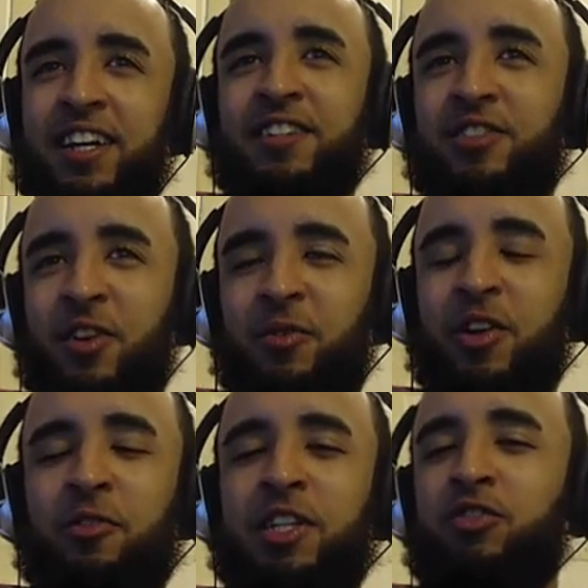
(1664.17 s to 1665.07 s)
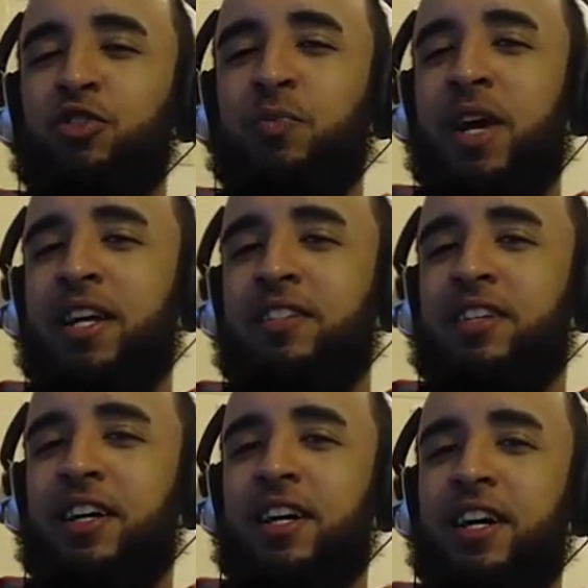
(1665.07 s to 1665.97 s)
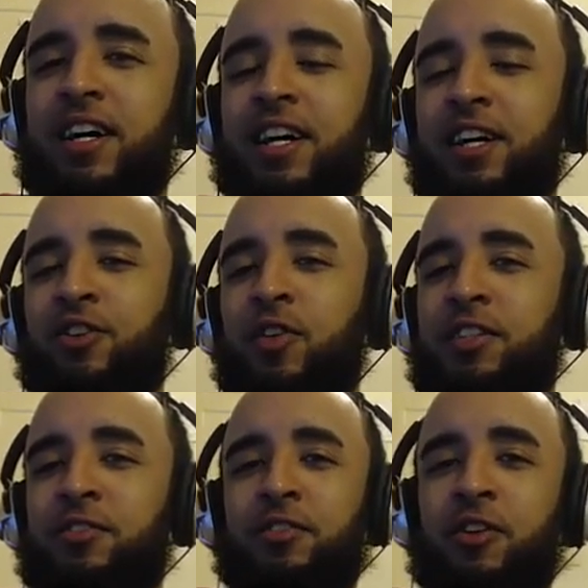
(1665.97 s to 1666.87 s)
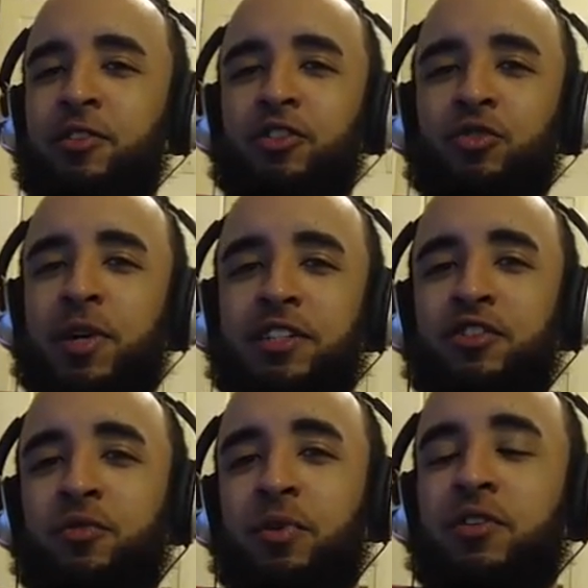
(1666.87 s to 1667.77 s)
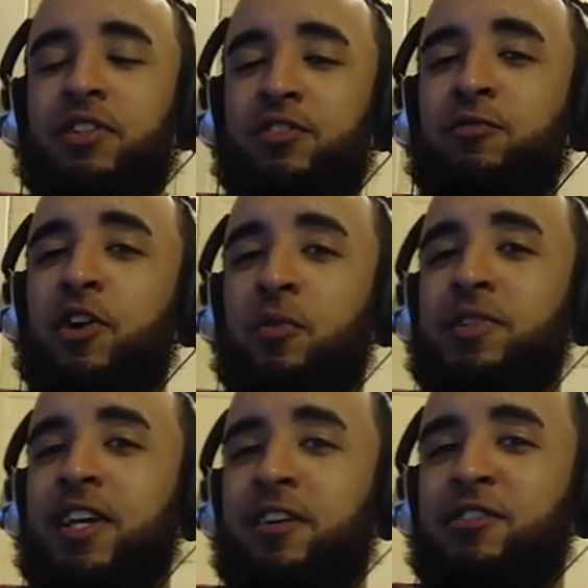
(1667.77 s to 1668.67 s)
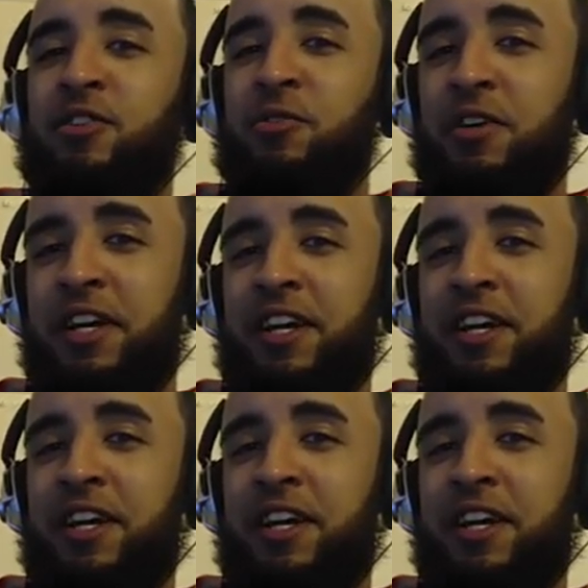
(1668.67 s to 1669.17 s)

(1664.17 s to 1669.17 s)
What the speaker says: So no disrespect to Grizzle, no disrespect to you, bro, because you dope as hell too.